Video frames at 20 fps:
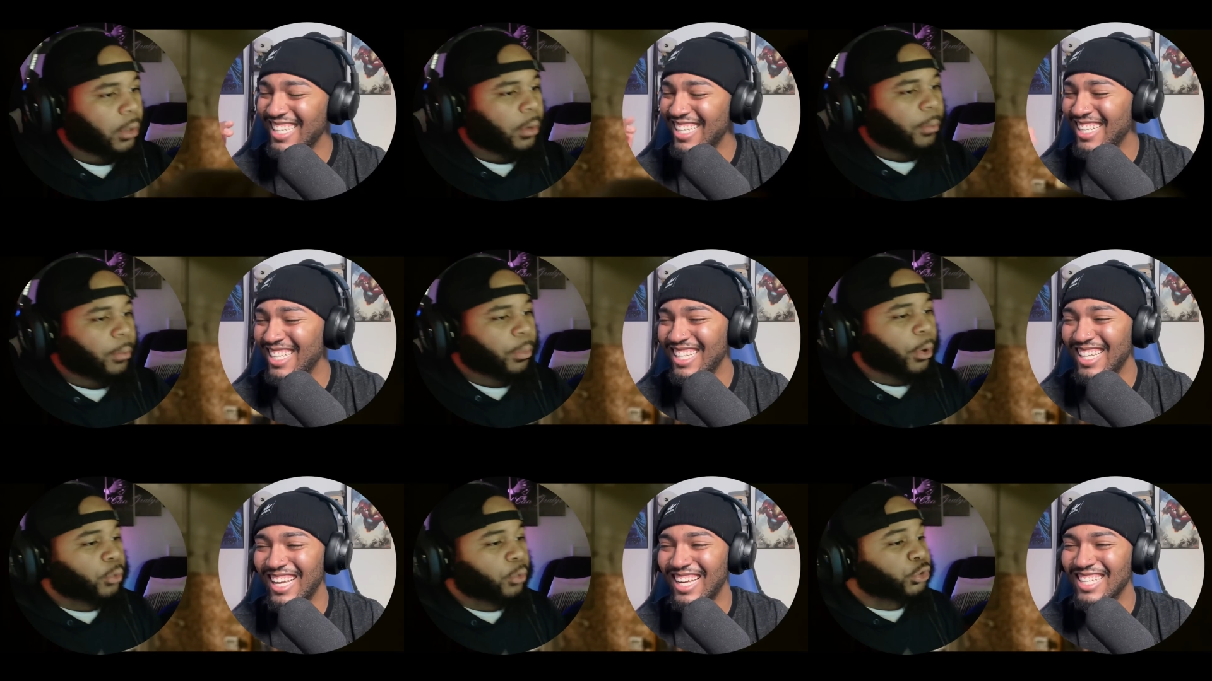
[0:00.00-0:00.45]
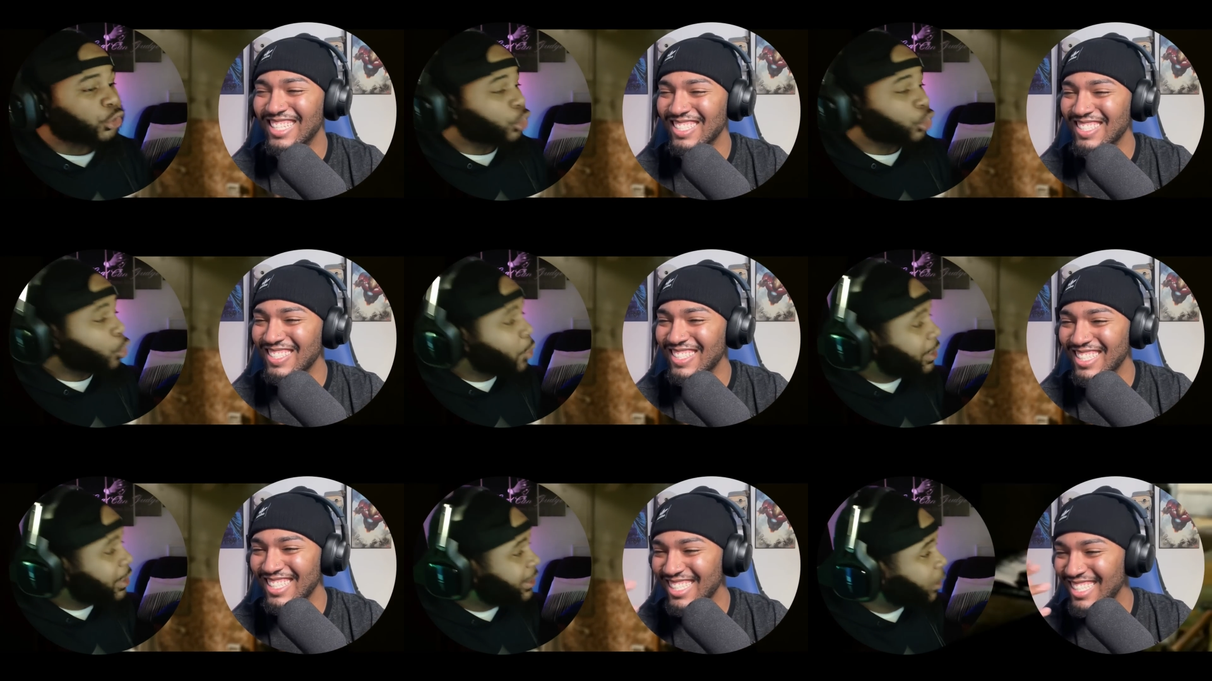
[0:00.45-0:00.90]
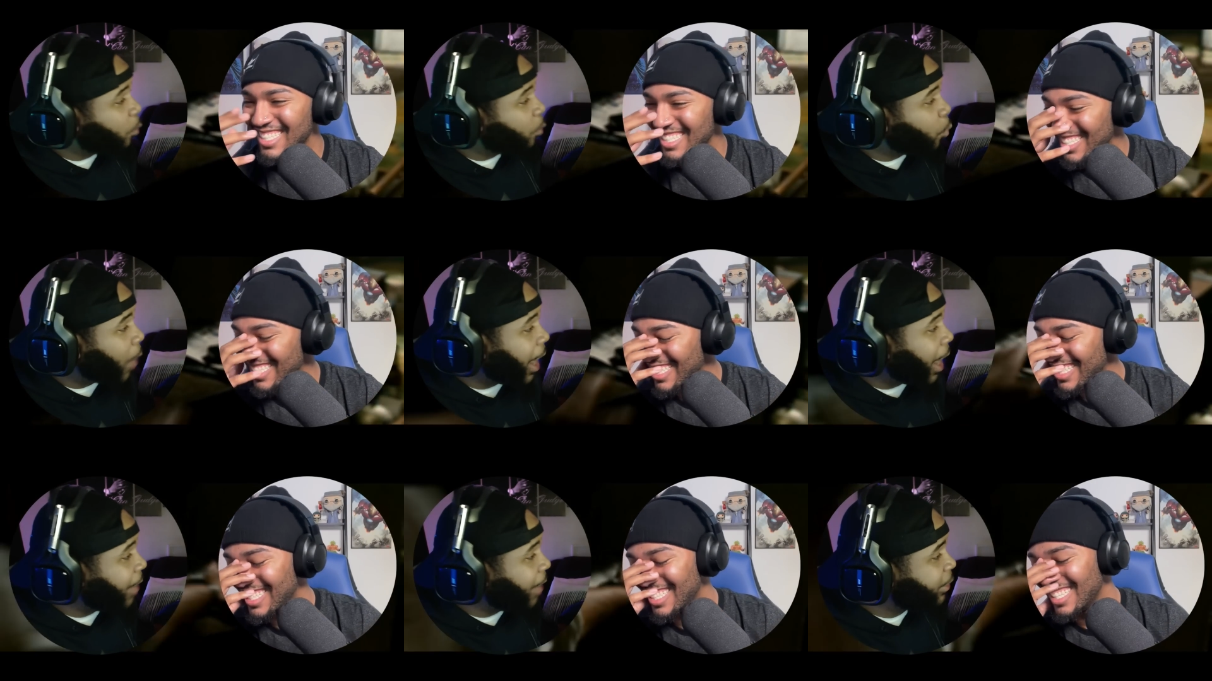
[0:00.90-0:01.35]
Speaker 1: Bro, Stu is the
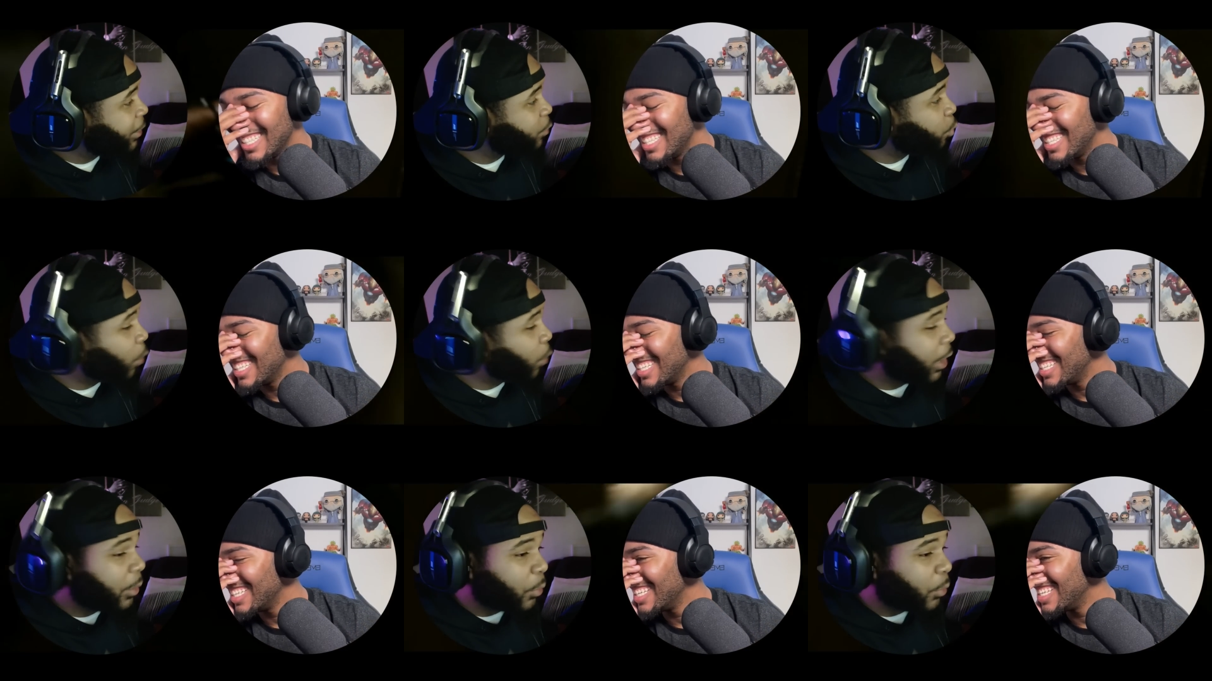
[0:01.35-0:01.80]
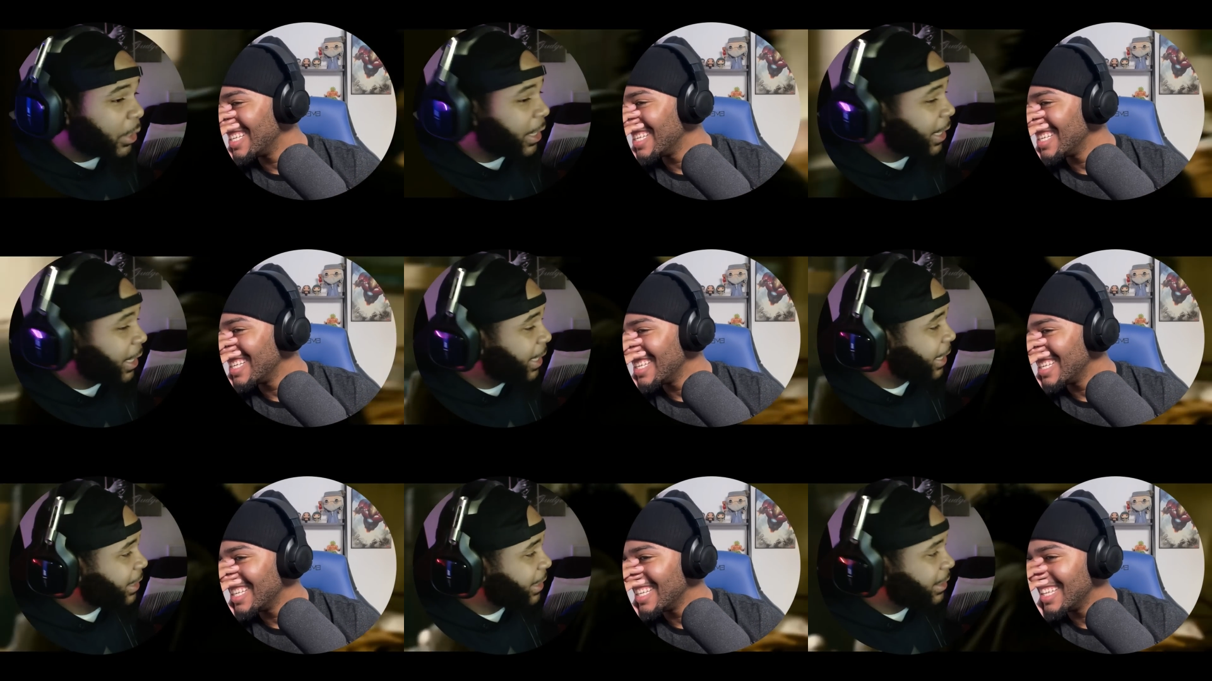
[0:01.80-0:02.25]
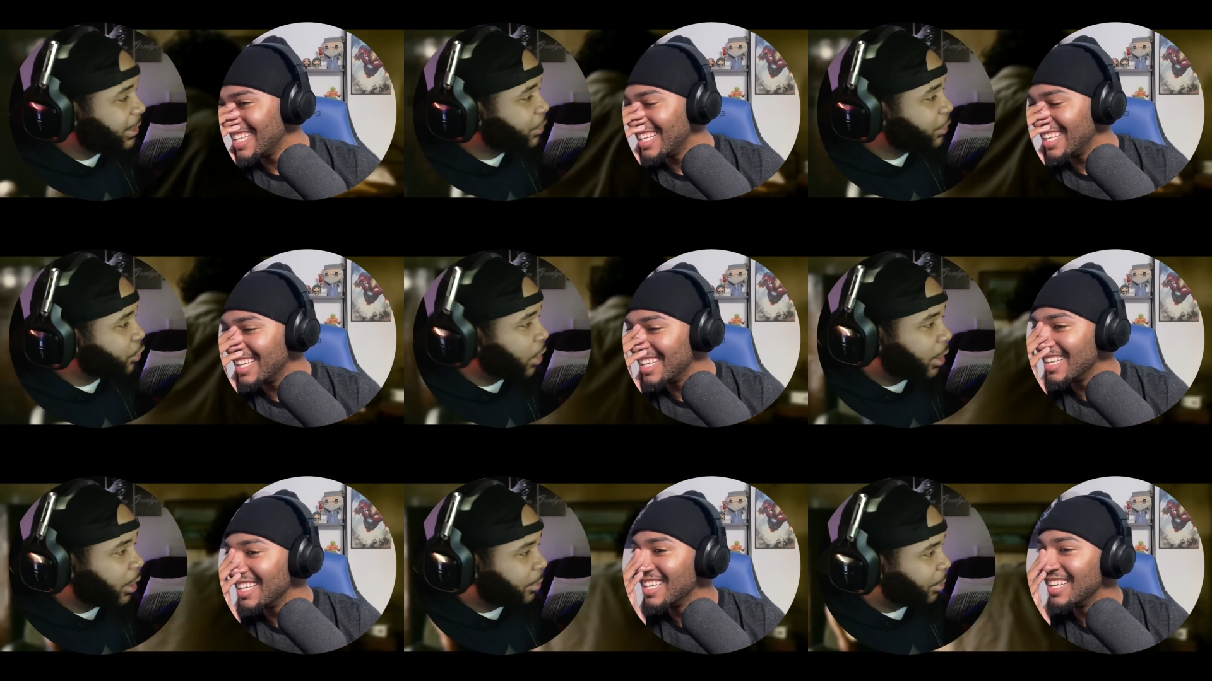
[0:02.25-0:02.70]
wildest one when he gets
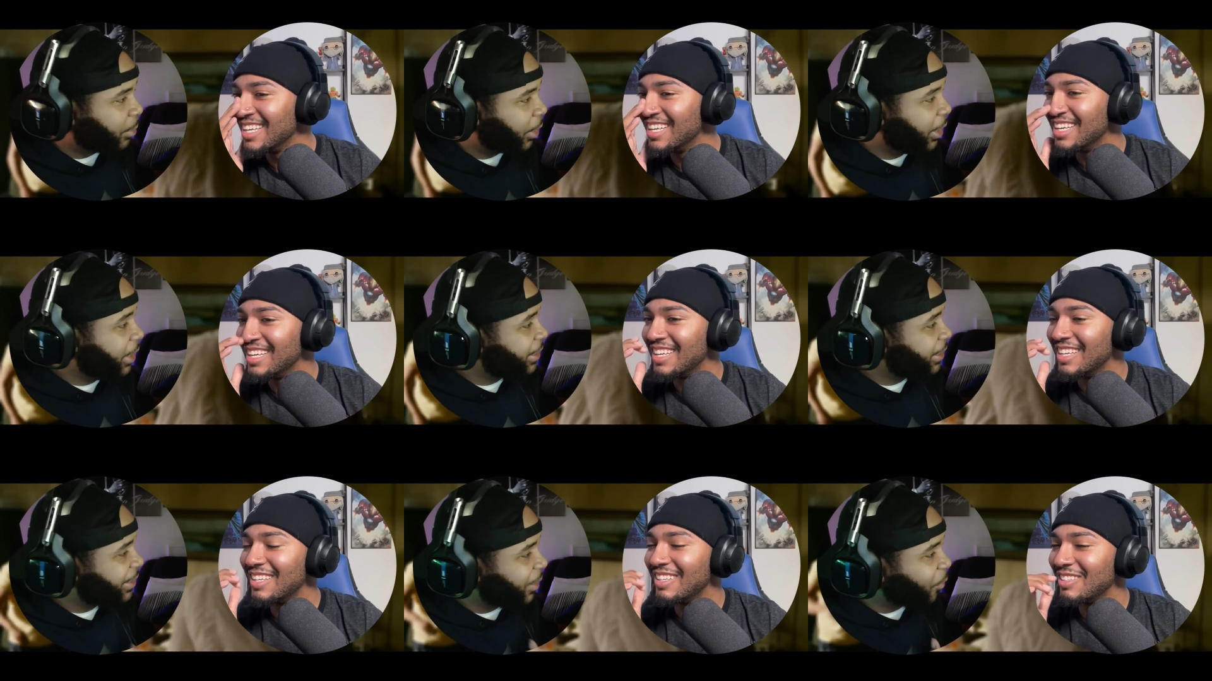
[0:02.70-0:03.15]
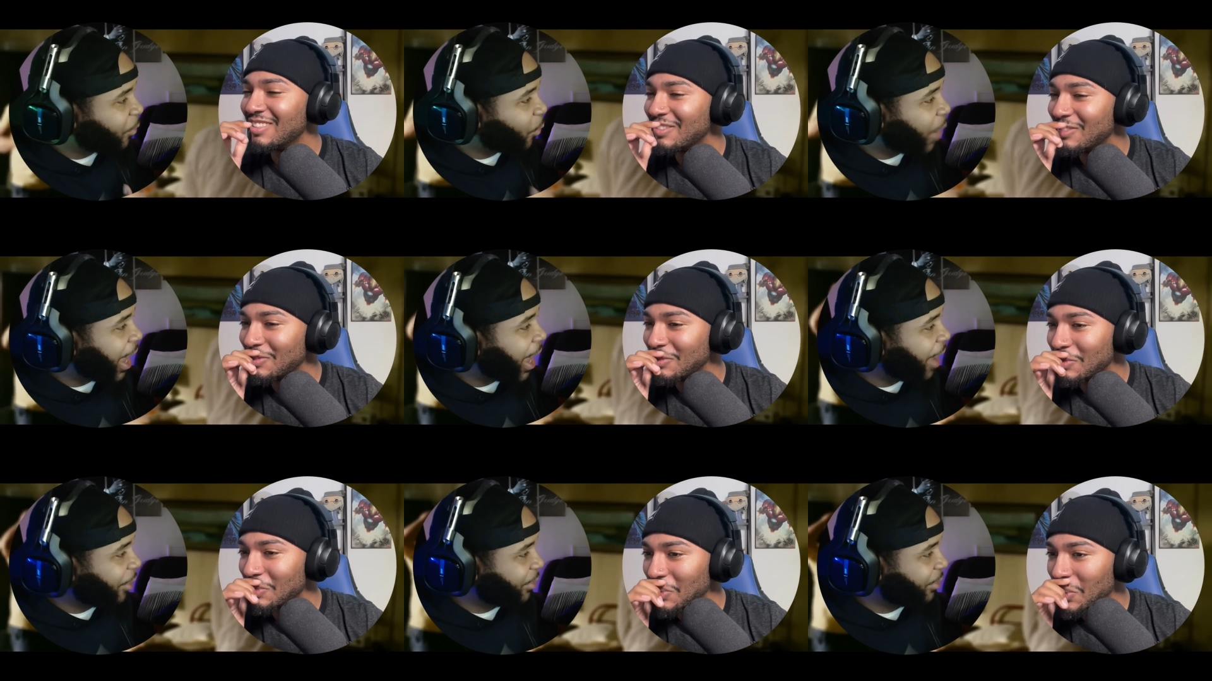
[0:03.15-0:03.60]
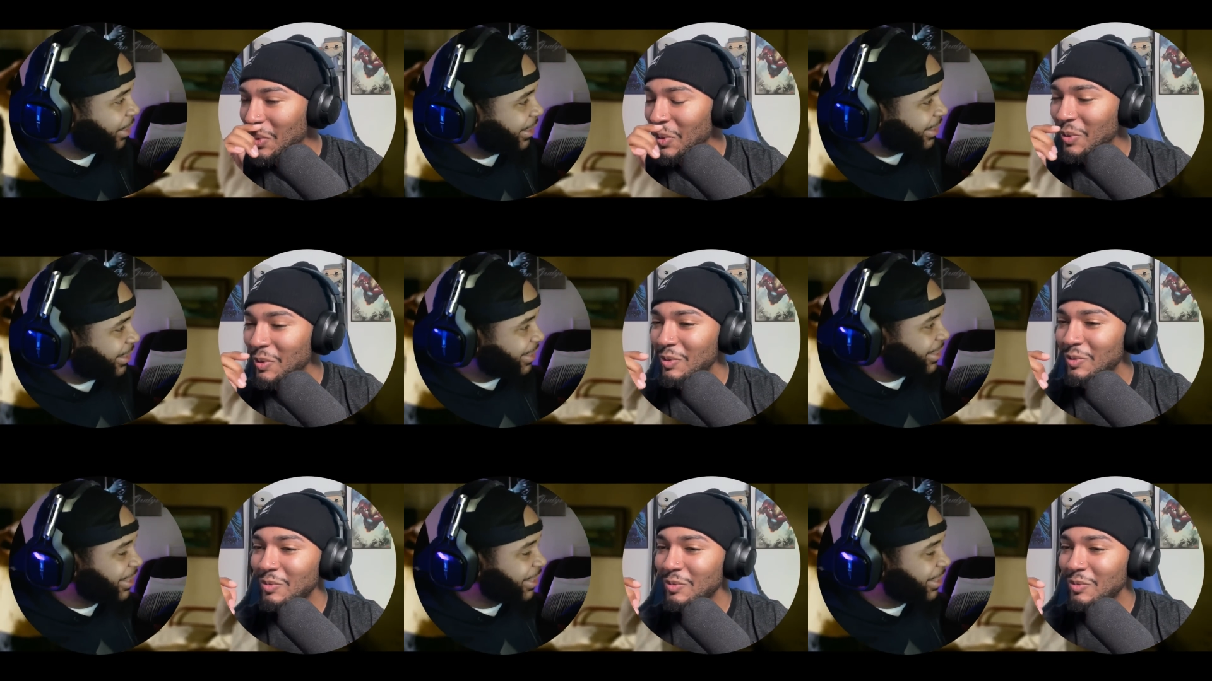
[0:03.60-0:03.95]
drunk, bro. He is the wildest.